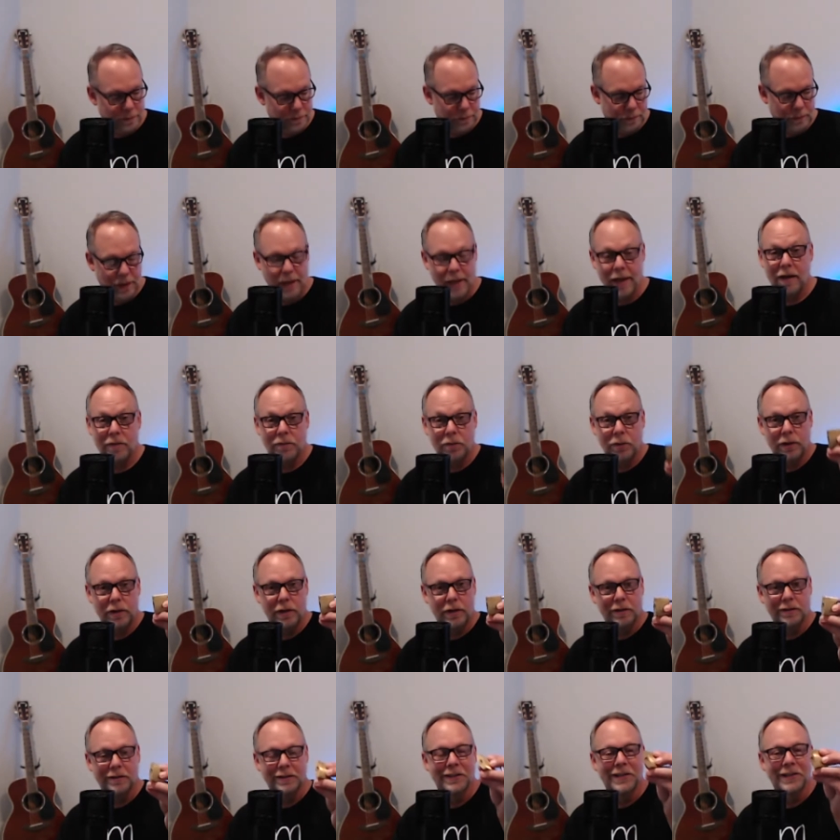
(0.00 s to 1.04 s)
I have one
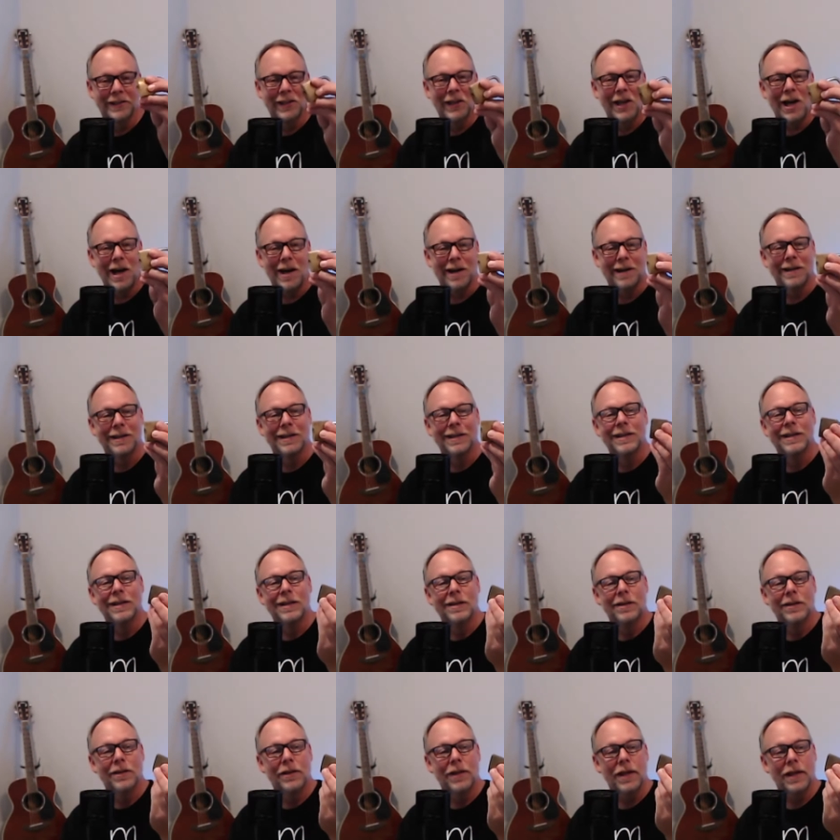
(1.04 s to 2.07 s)
here, a lock
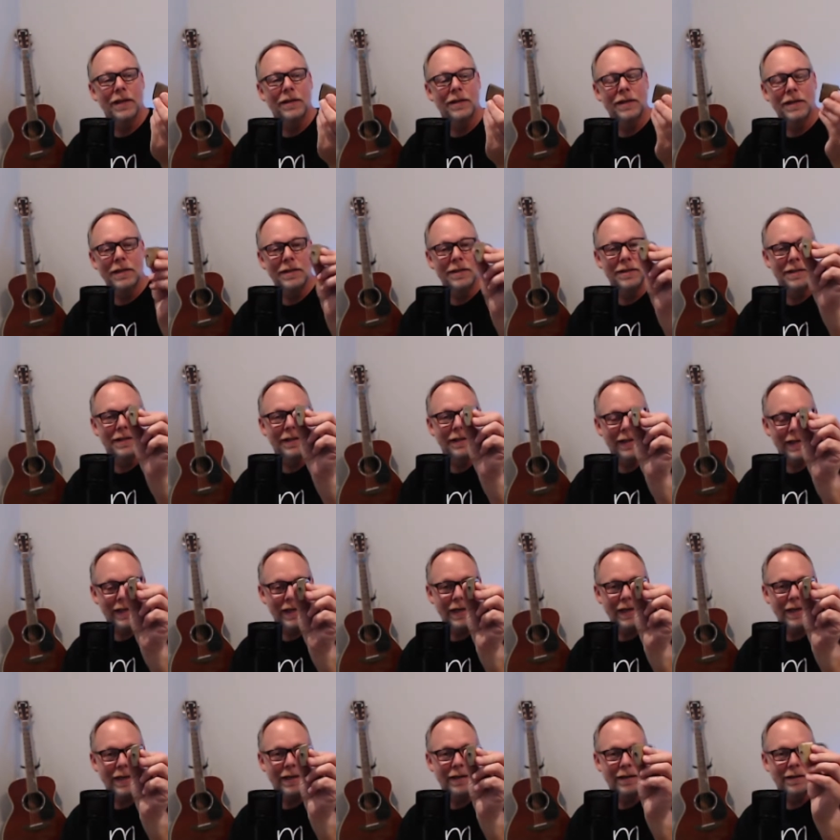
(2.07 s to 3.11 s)
that needs a
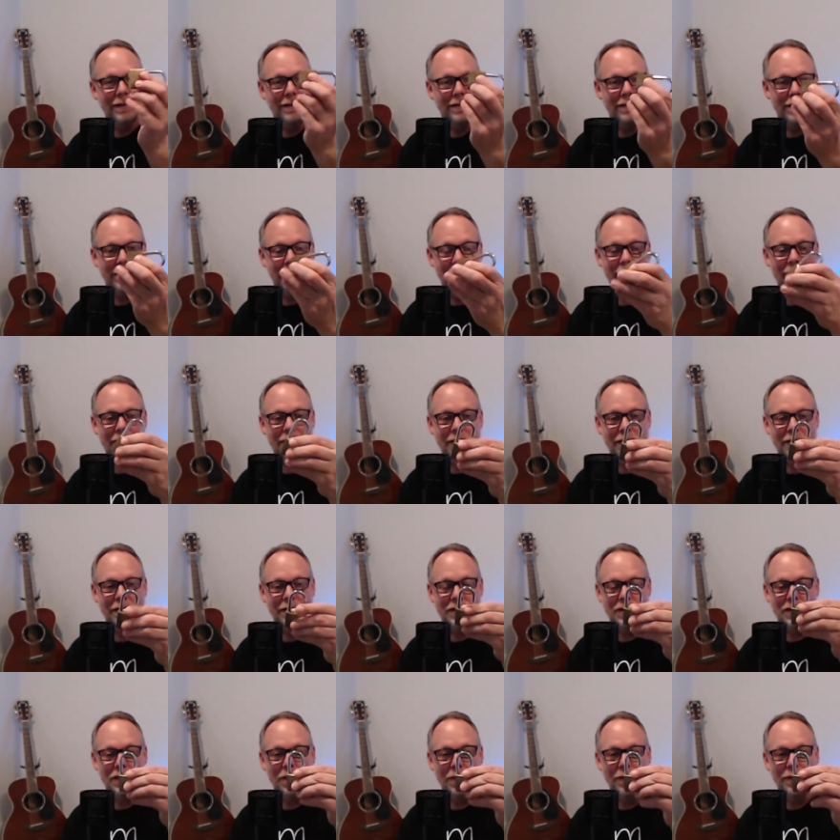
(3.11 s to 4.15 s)
key to unlock it.
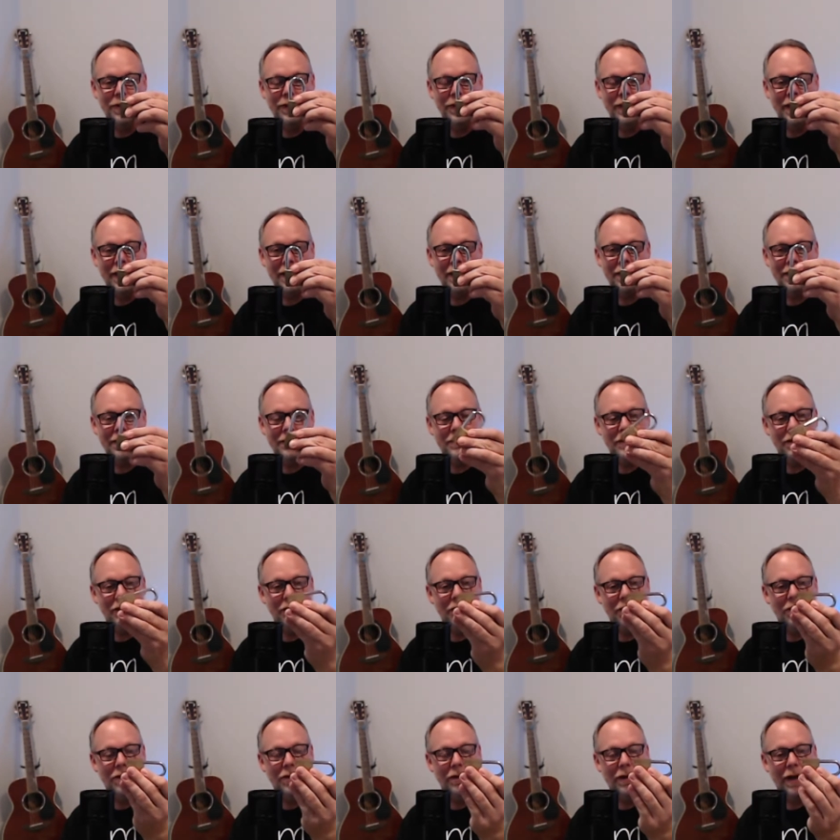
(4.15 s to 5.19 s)
So the data is
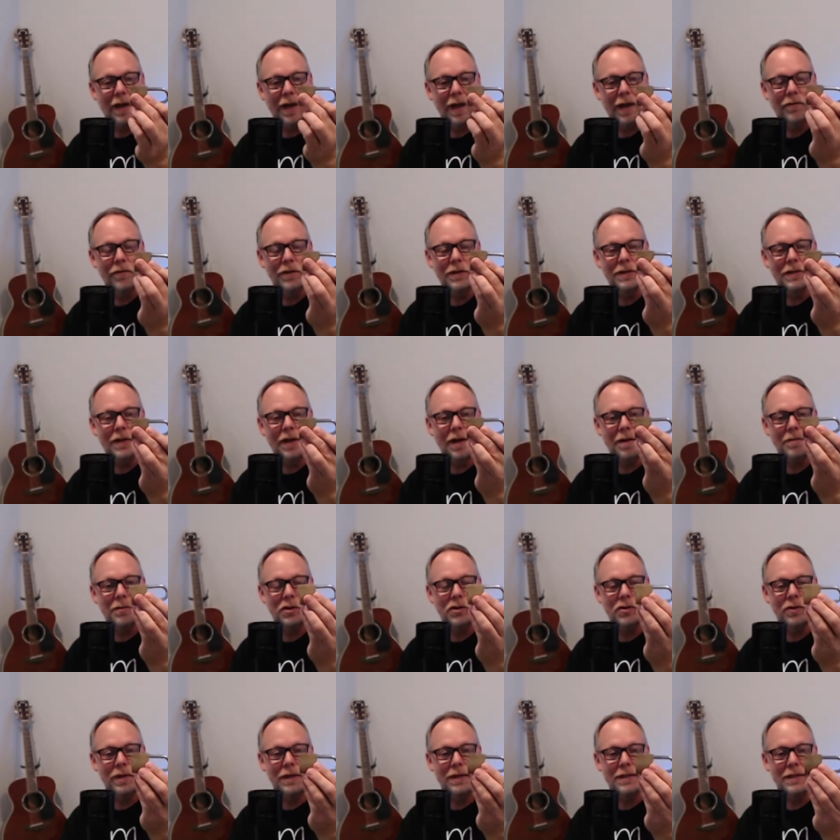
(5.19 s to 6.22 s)
secure. Every time a
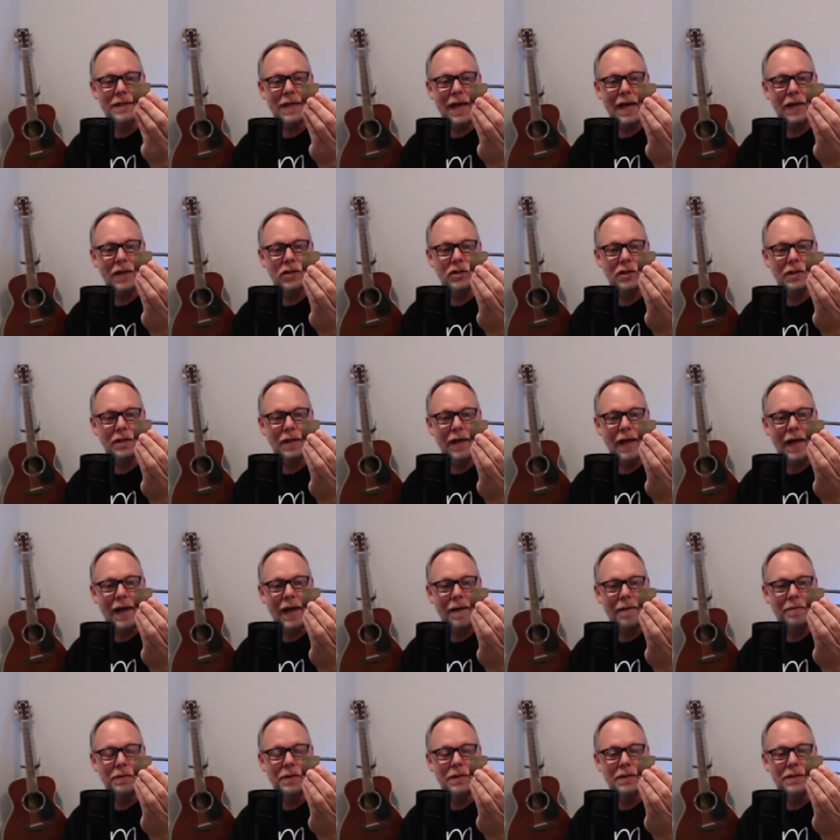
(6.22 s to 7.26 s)
transaction
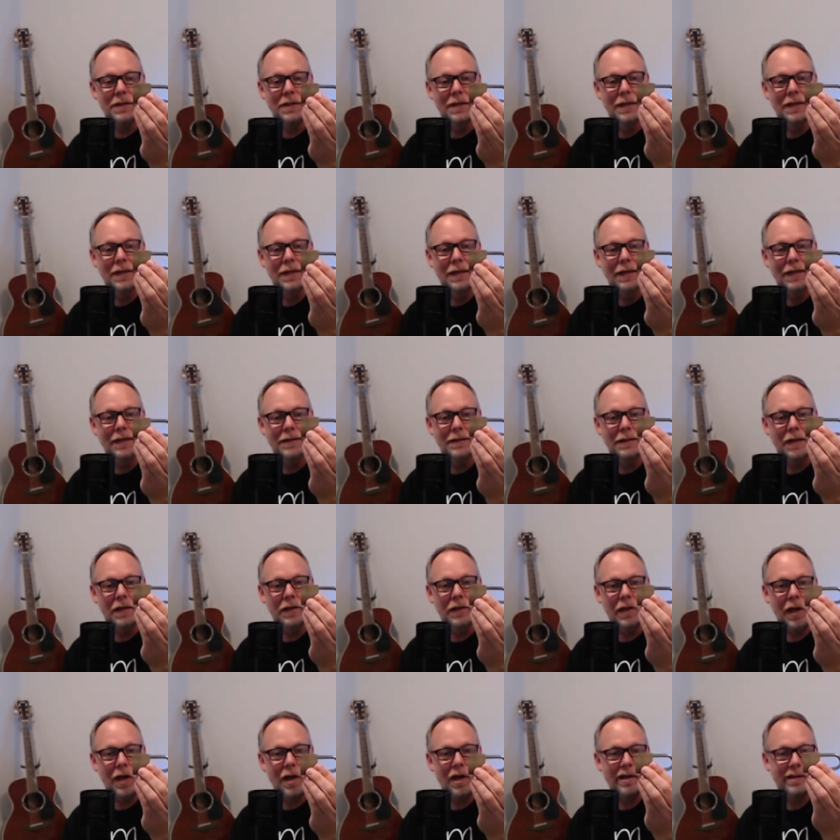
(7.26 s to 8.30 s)
happens, it's
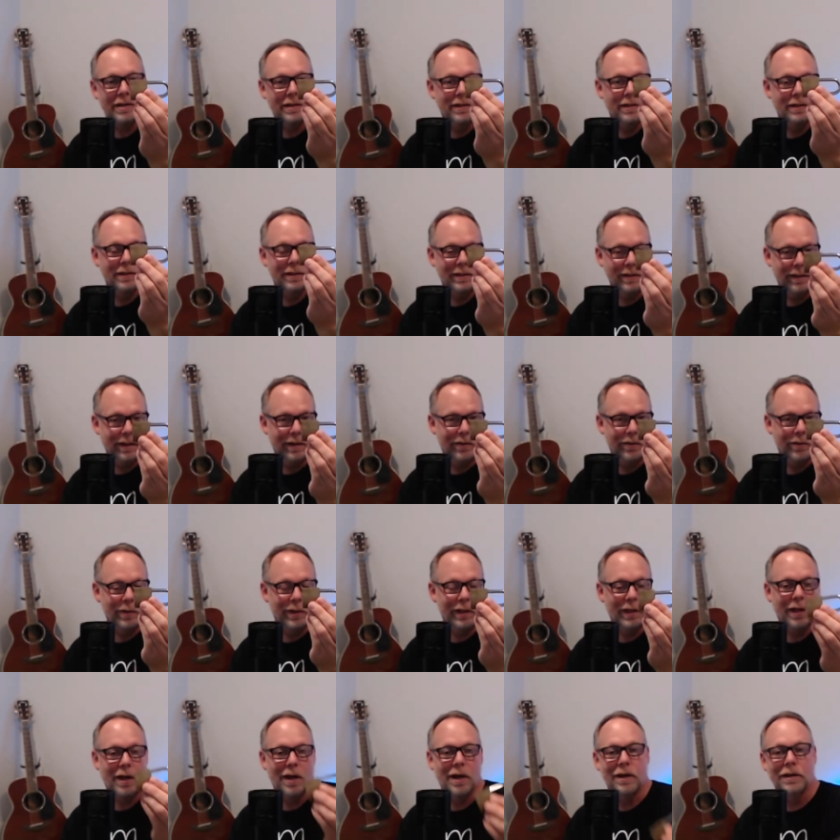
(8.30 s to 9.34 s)
unlocked and
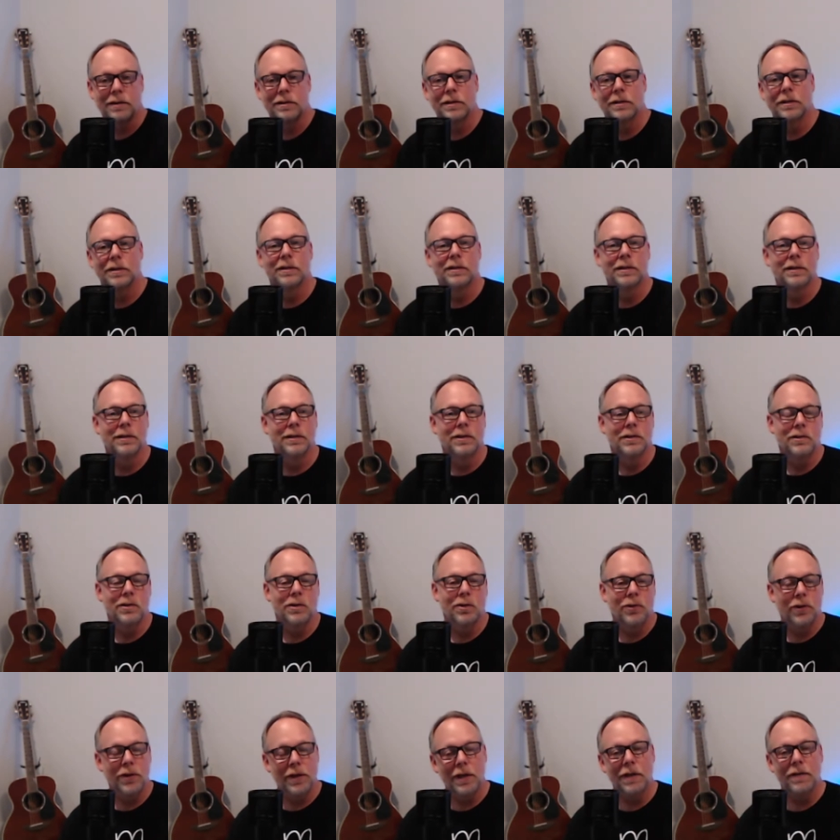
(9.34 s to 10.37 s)
relocked. So
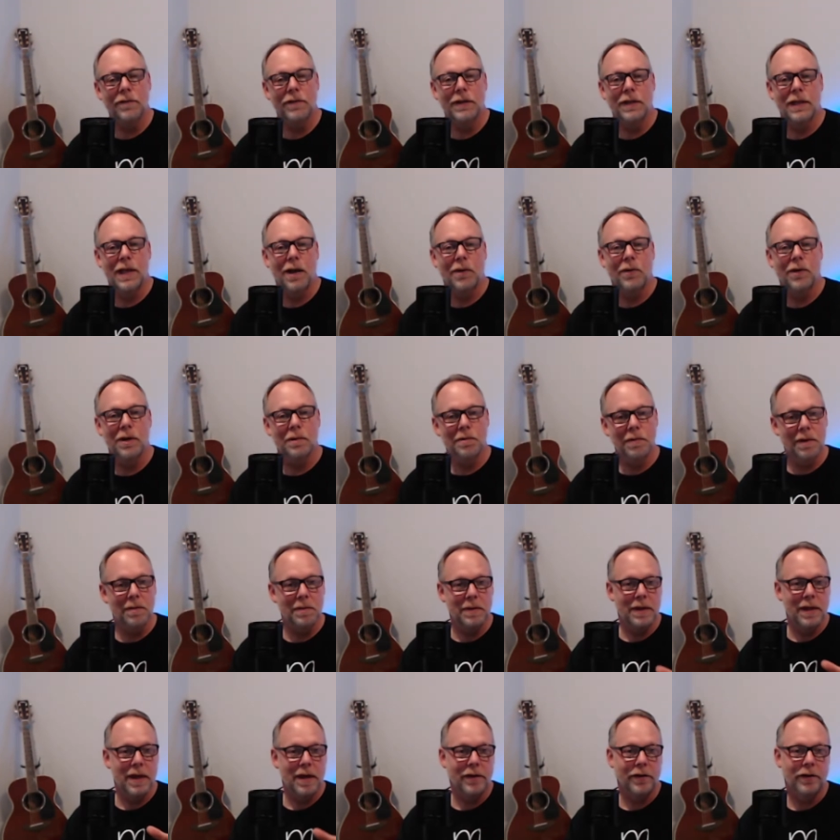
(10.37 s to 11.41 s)
think of it that way. Maybe
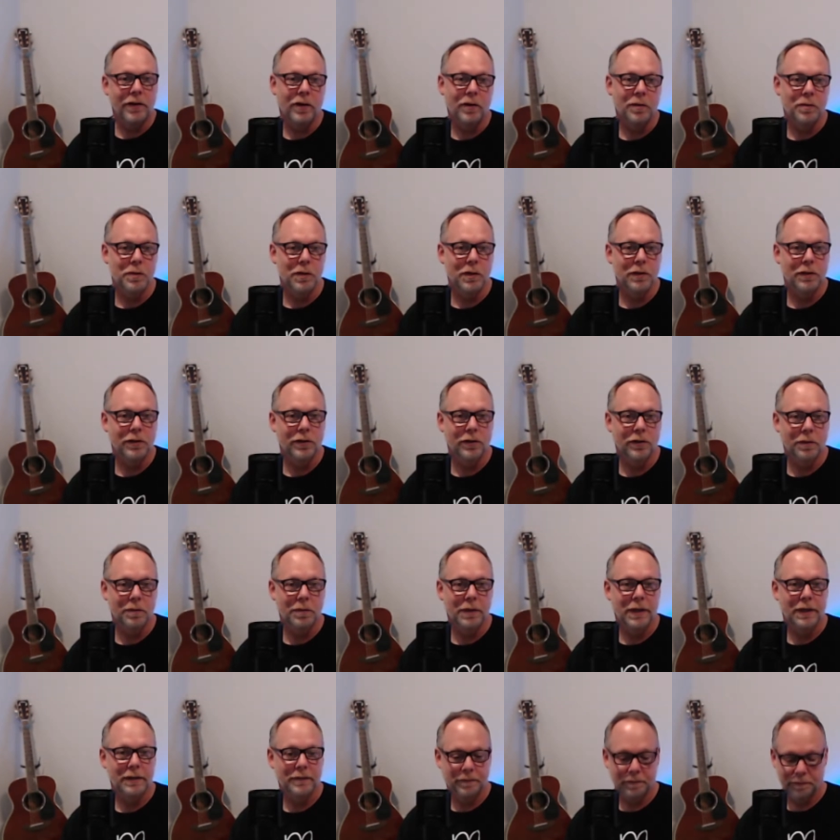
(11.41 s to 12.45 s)
that'll help you a little
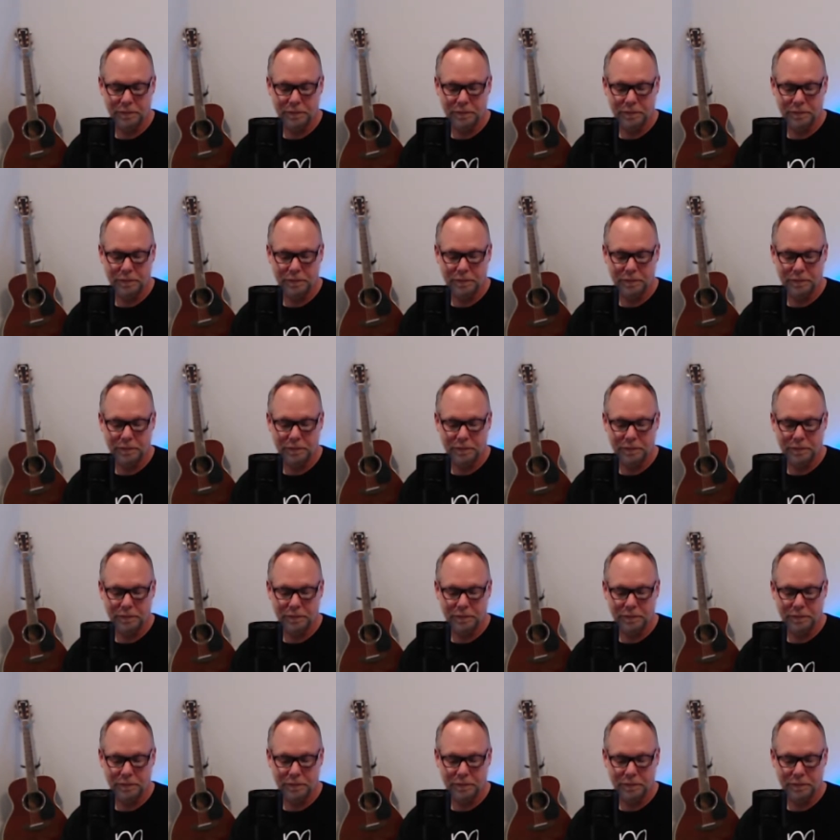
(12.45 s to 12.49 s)
bit.